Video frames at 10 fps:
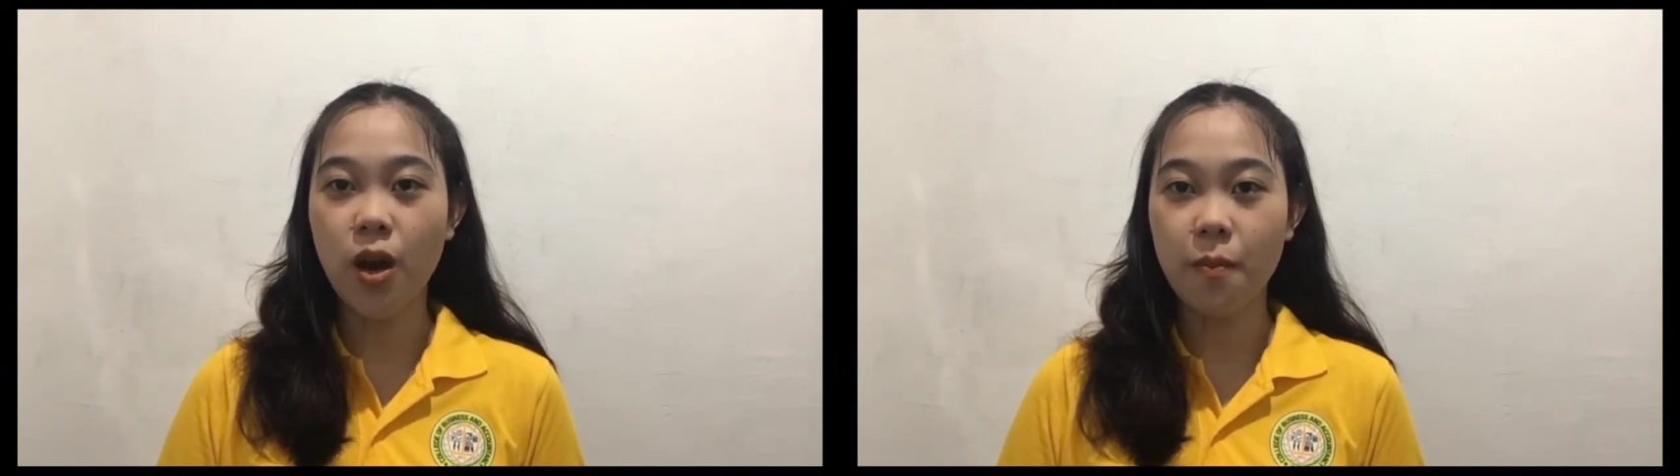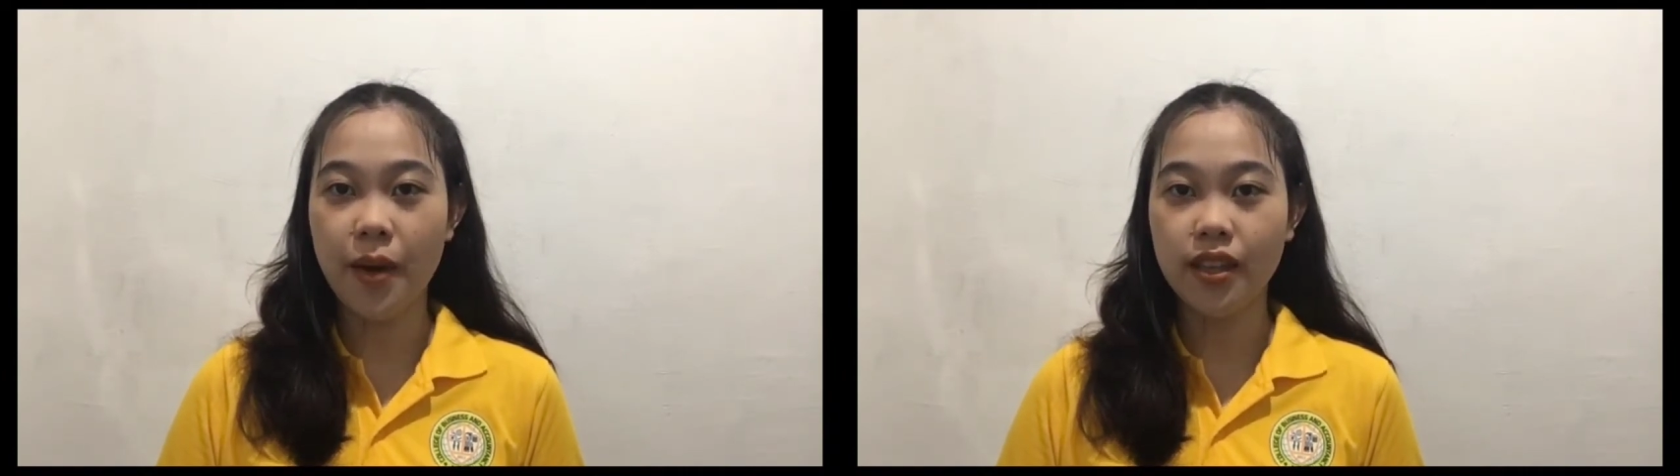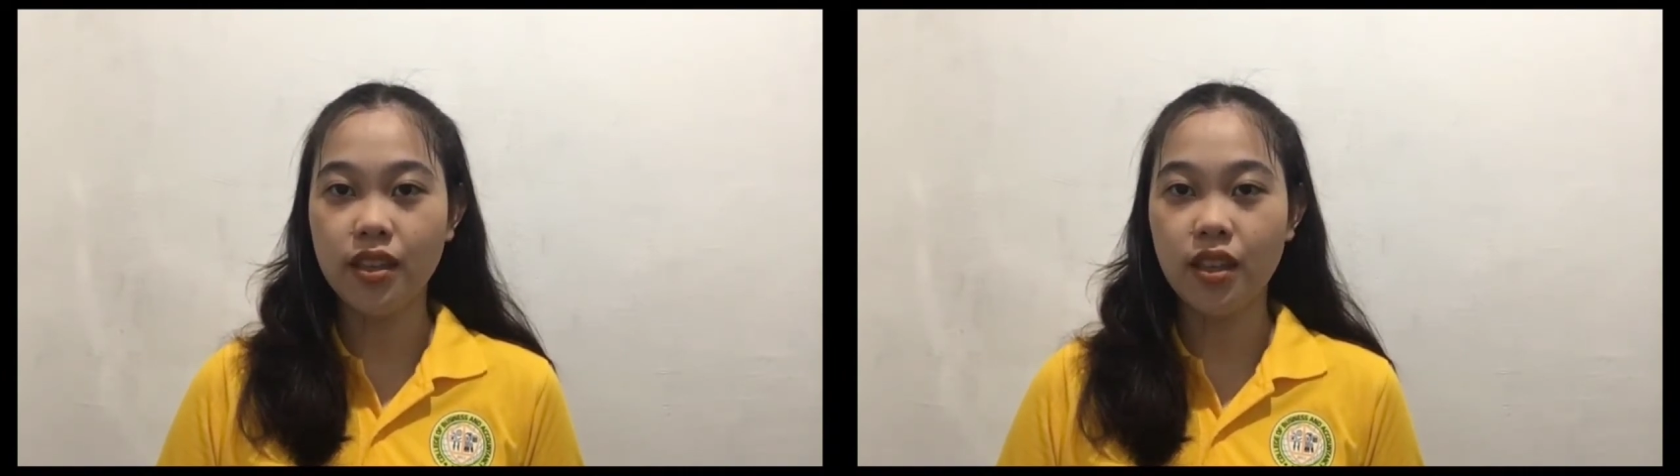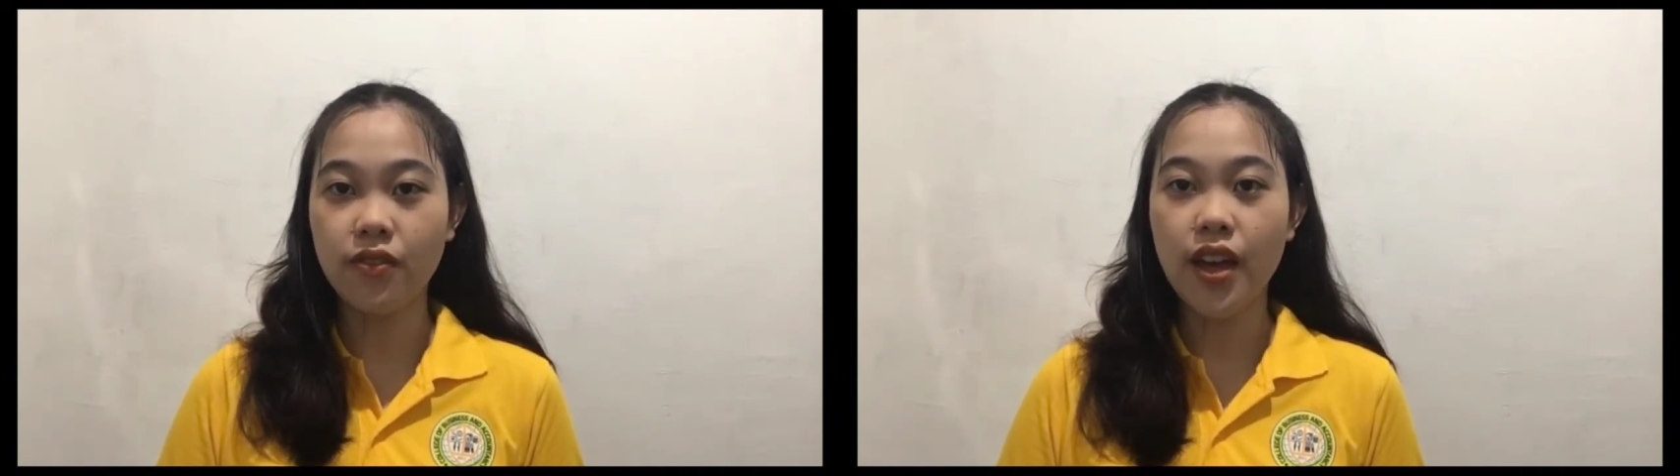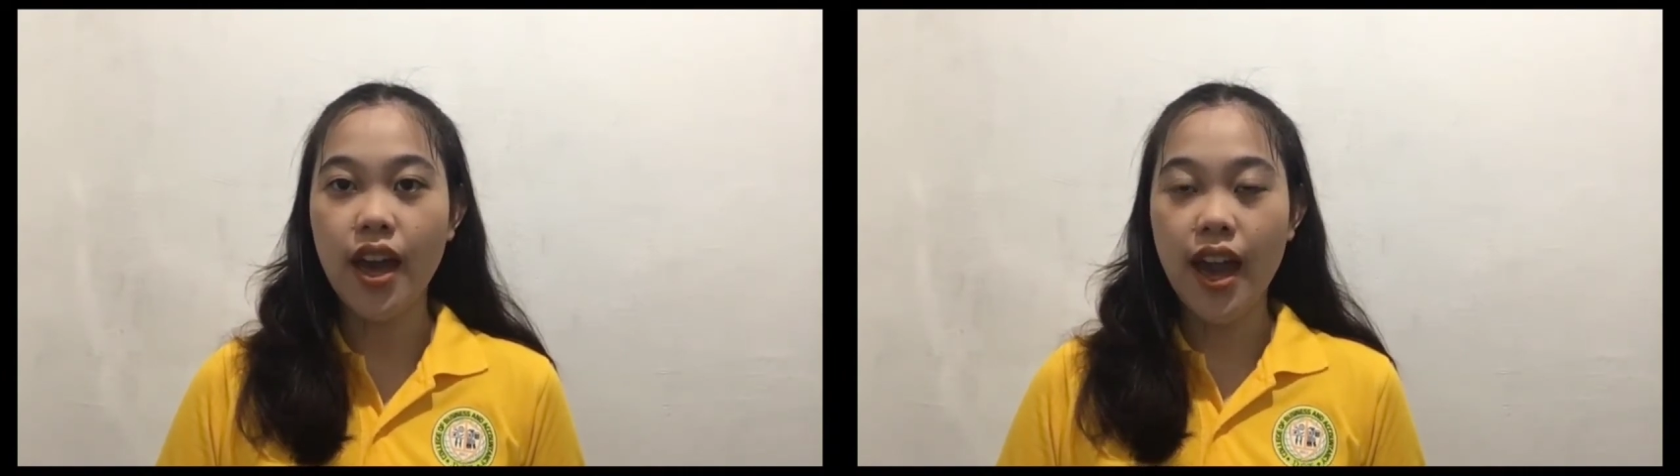
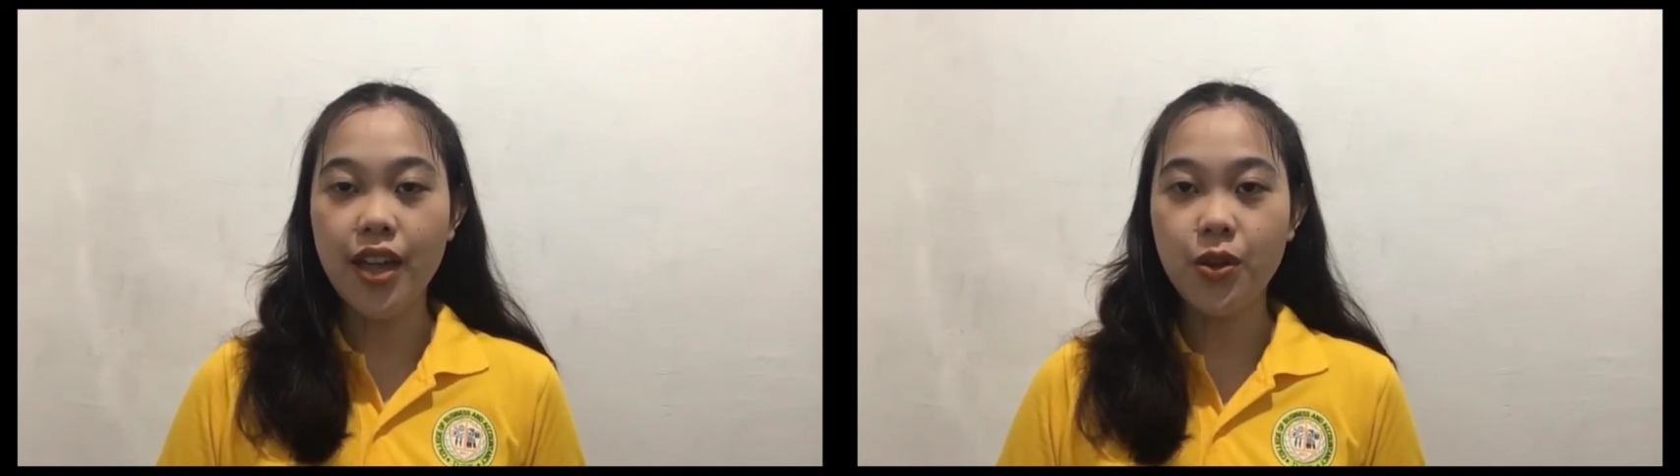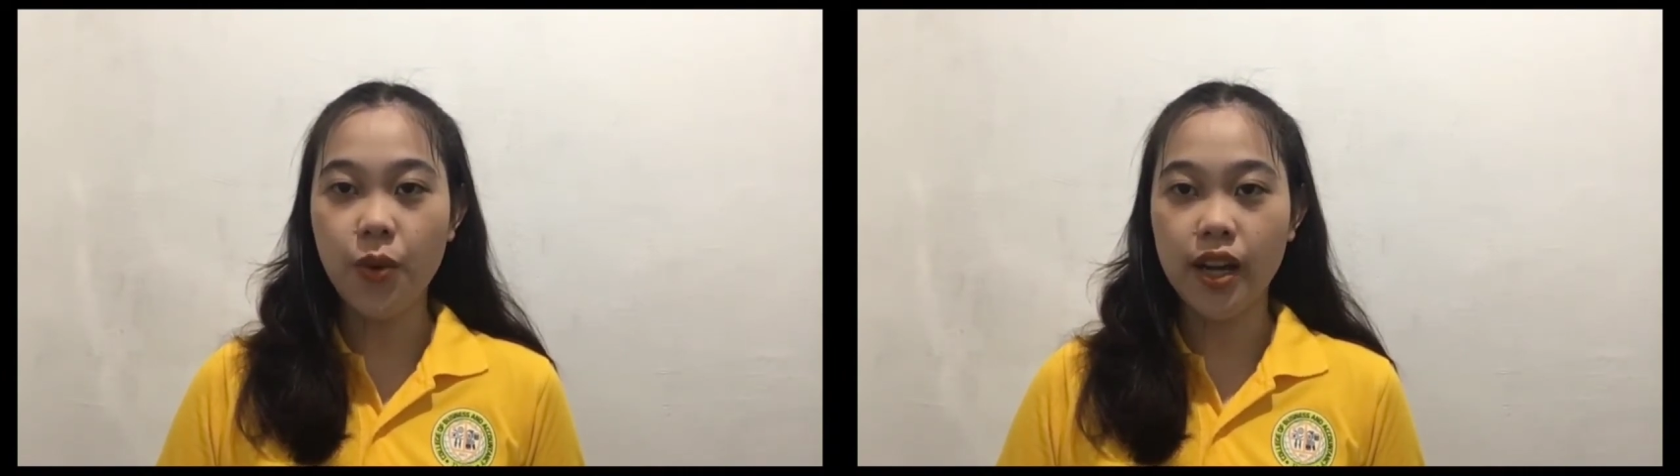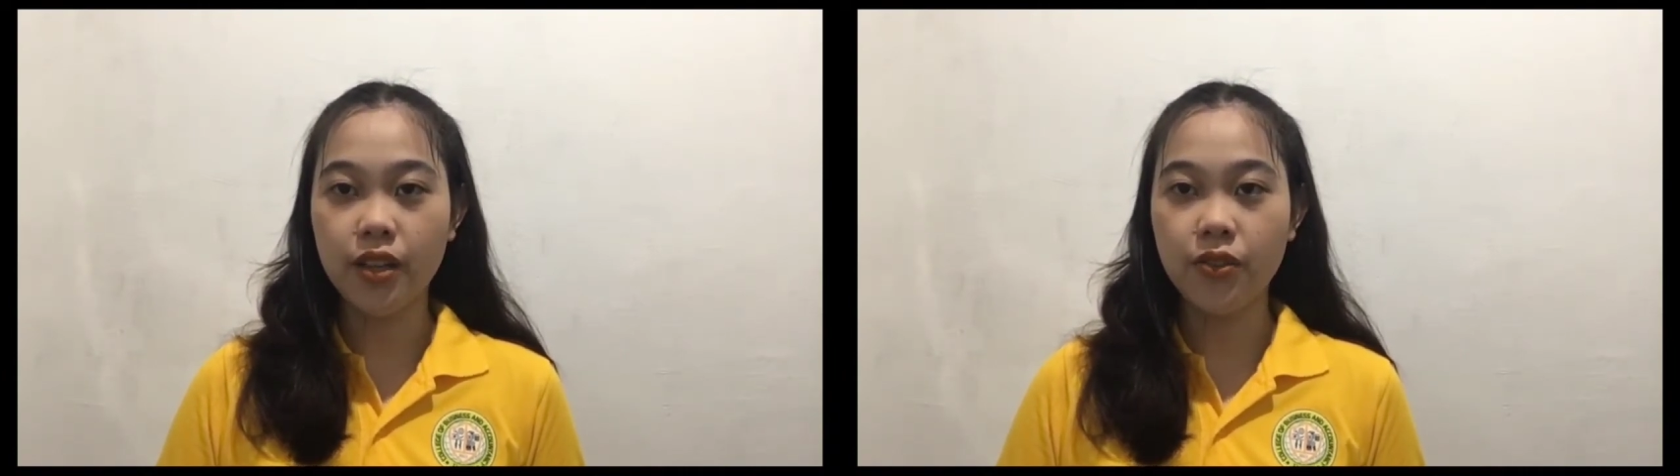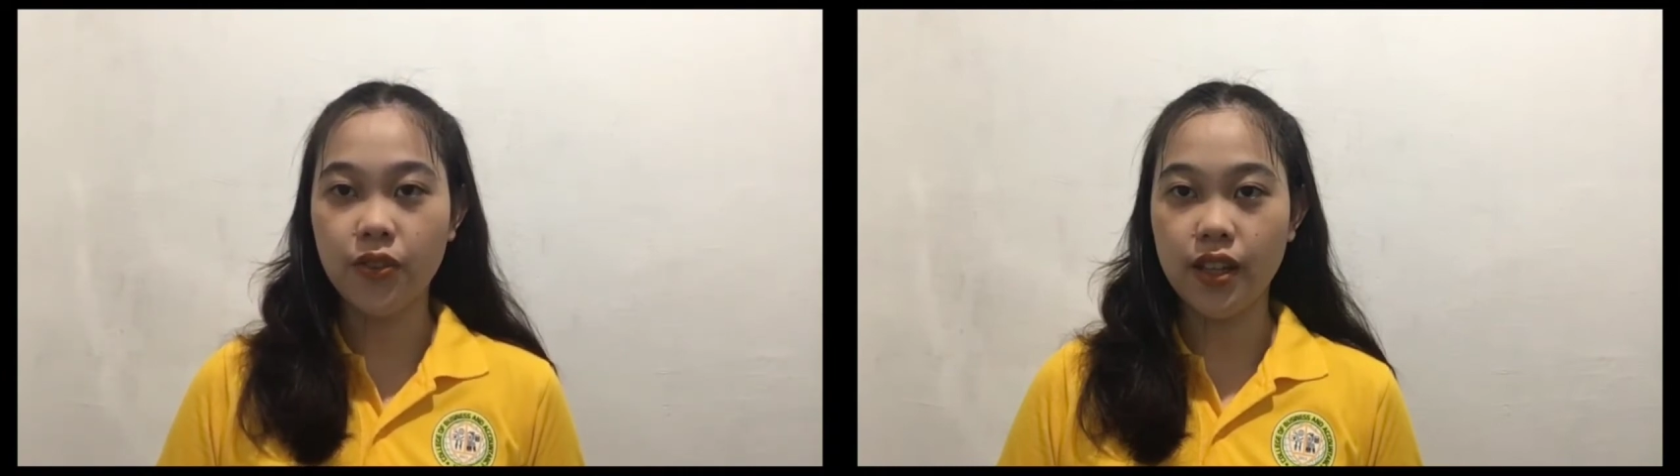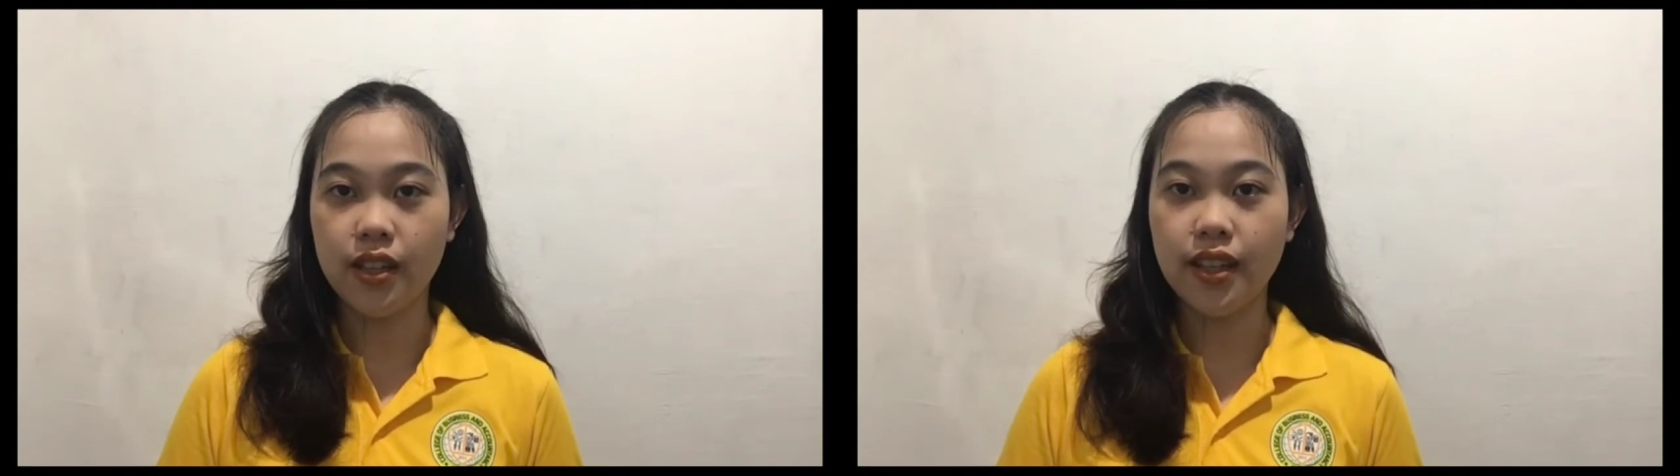competitive and rewarding
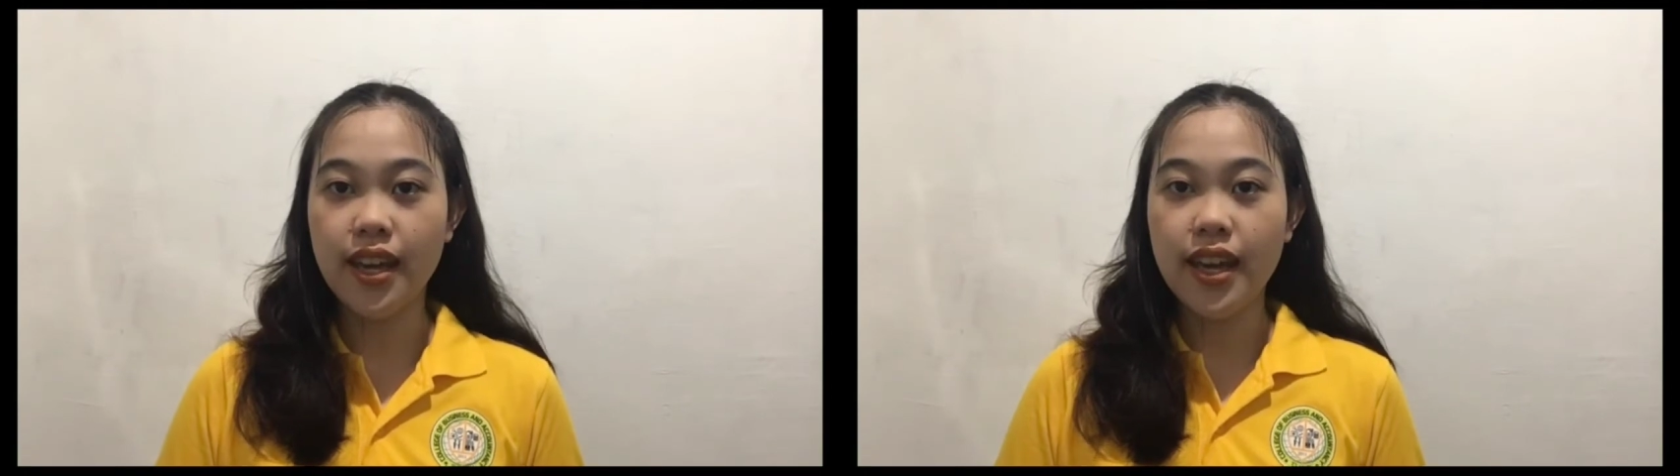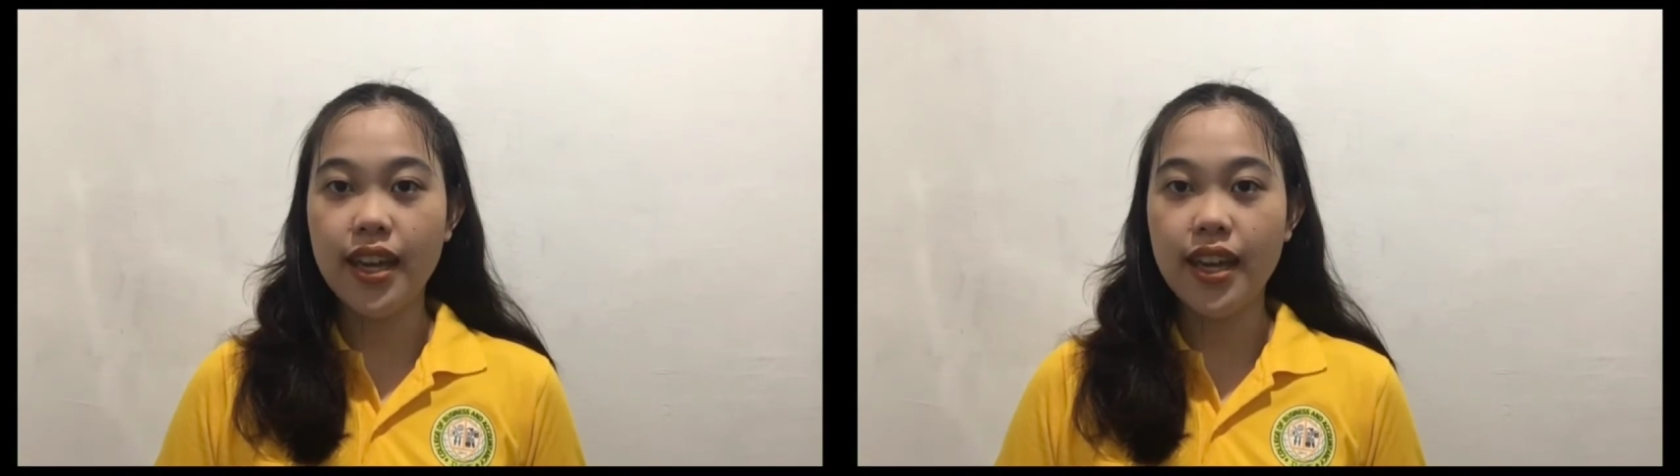field.